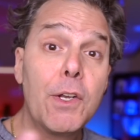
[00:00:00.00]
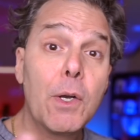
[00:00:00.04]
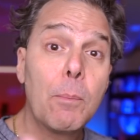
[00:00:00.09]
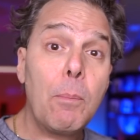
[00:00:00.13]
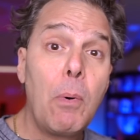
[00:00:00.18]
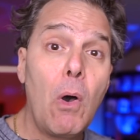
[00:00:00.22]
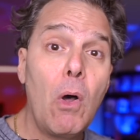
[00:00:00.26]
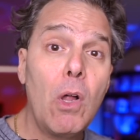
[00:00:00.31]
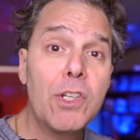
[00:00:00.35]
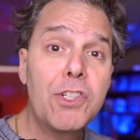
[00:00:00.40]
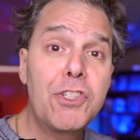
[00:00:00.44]
Your
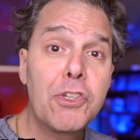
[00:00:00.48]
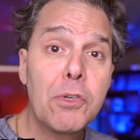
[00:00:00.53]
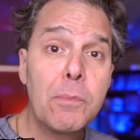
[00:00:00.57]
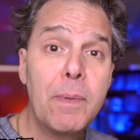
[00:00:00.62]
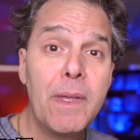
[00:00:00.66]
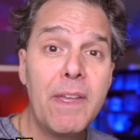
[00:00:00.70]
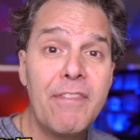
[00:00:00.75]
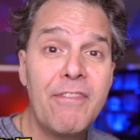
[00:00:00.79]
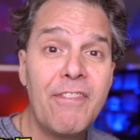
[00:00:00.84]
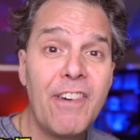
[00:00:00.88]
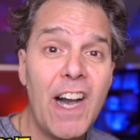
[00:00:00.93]
bold should
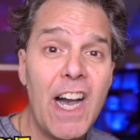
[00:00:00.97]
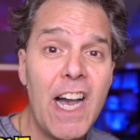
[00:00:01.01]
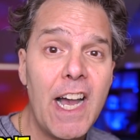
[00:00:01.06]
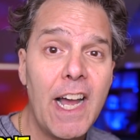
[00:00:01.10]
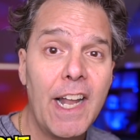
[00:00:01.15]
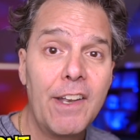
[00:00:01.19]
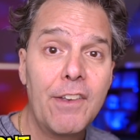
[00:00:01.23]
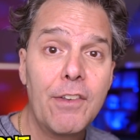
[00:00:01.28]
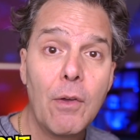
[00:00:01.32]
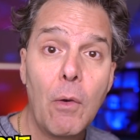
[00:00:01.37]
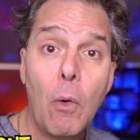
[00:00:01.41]
be
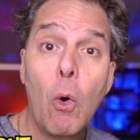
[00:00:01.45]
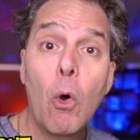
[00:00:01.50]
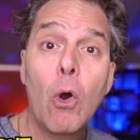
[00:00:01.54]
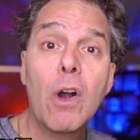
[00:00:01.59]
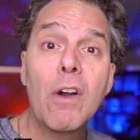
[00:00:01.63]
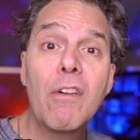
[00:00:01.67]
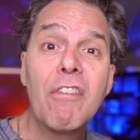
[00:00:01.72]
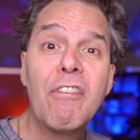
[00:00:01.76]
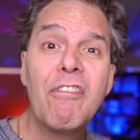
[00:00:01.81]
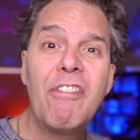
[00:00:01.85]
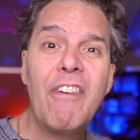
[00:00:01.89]
font
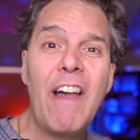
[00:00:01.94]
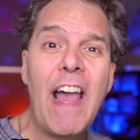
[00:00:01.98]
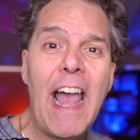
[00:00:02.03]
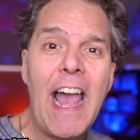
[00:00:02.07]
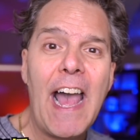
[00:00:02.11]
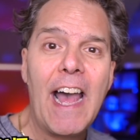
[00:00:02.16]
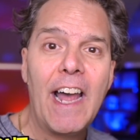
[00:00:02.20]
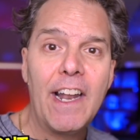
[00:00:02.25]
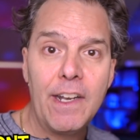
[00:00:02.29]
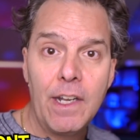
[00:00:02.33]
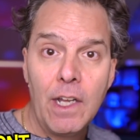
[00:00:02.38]
or
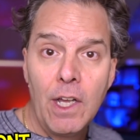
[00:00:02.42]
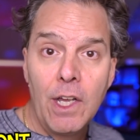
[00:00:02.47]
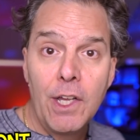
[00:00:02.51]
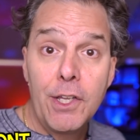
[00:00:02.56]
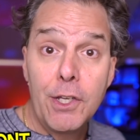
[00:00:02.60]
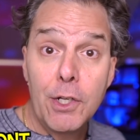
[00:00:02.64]
fat.